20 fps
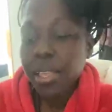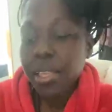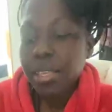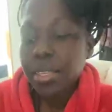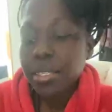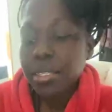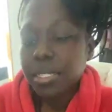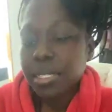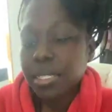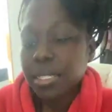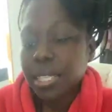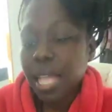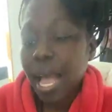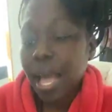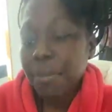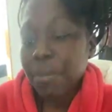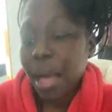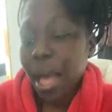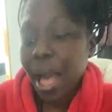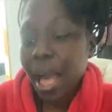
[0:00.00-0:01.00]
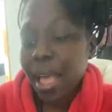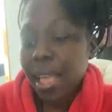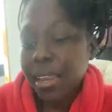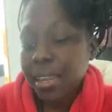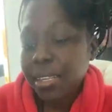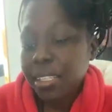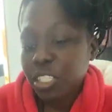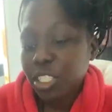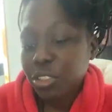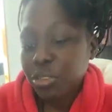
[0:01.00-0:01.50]
stop
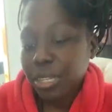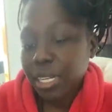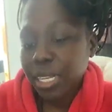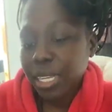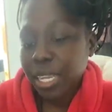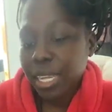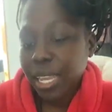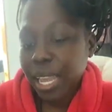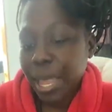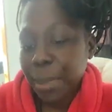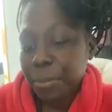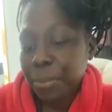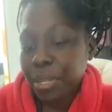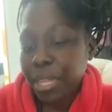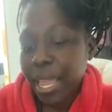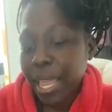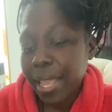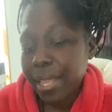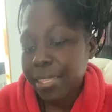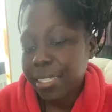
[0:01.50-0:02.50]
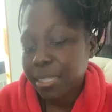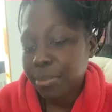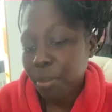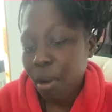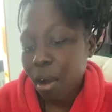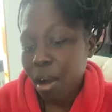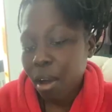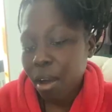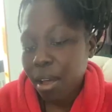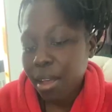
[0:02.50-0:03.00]
hiding, shrinking, and playing
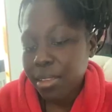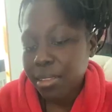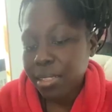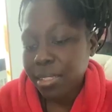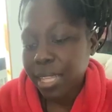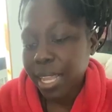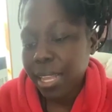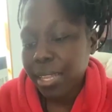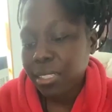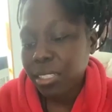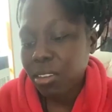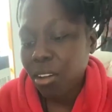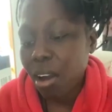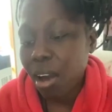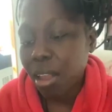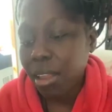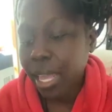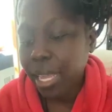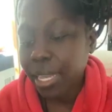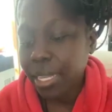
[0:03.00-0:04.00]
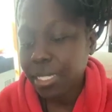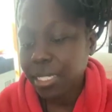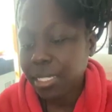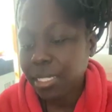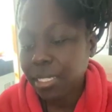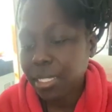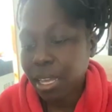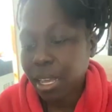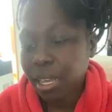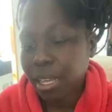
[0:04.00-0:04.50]
small. Stand tall like
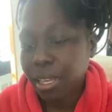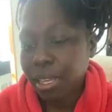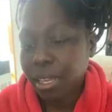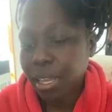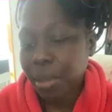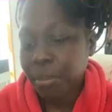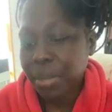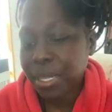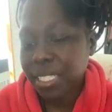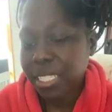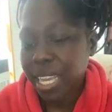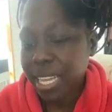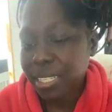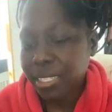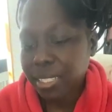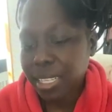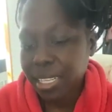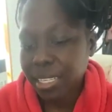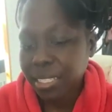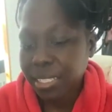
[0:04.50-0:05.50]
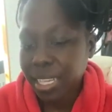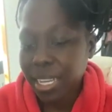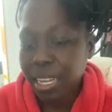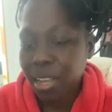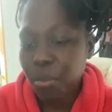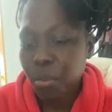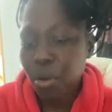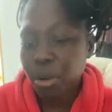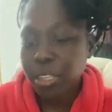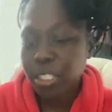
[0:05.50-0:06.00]
a majestic
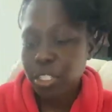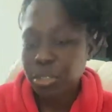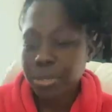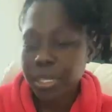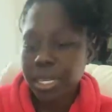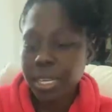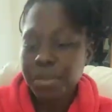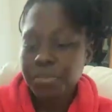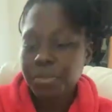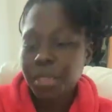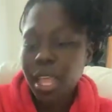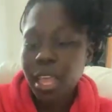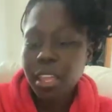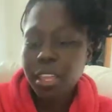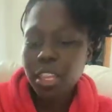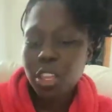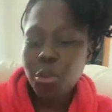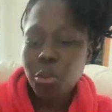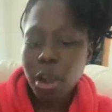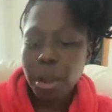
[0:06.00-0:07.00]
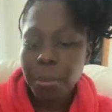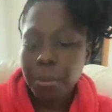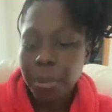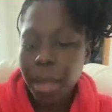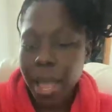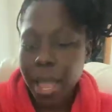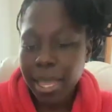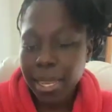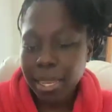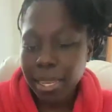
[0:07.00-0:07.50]
sycamore tree. You are
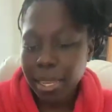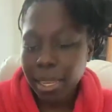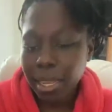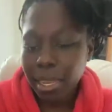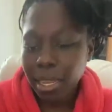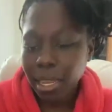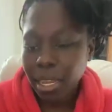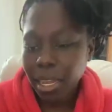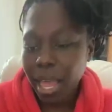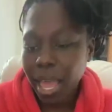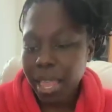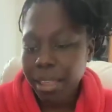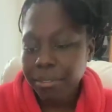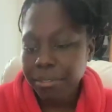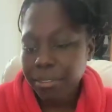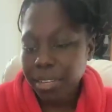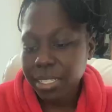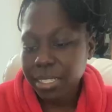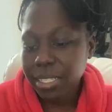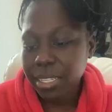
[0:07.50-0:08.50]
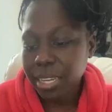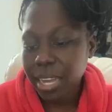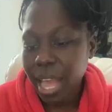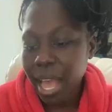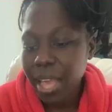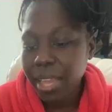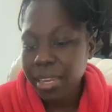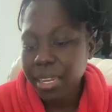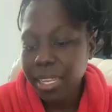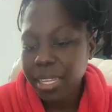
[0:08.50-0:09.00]
mighty. Life does
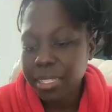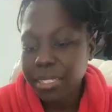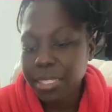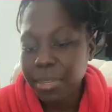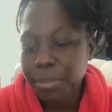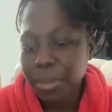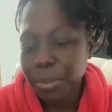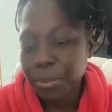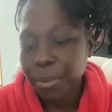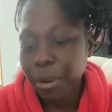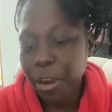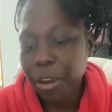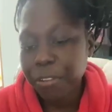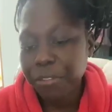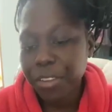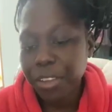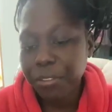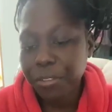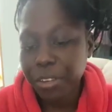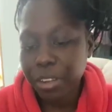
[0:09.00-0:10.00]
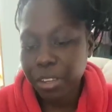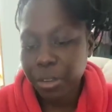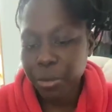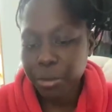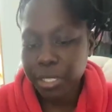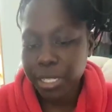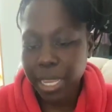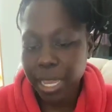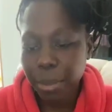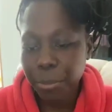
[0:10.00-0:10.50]
not need to be perfect for
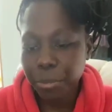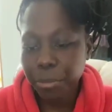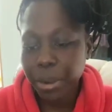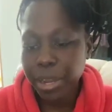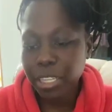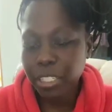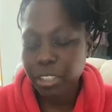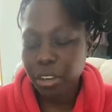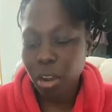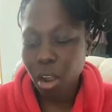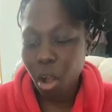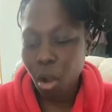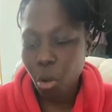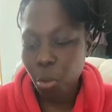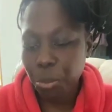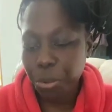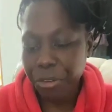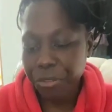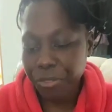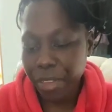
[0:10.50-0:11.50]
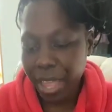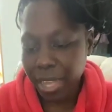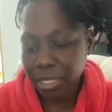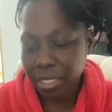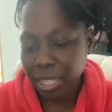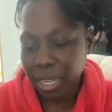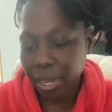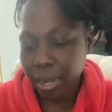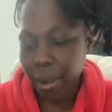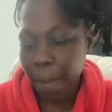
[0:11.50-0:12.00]
you to embrace your own
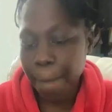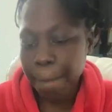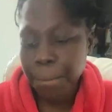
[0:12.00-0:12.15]
perfection.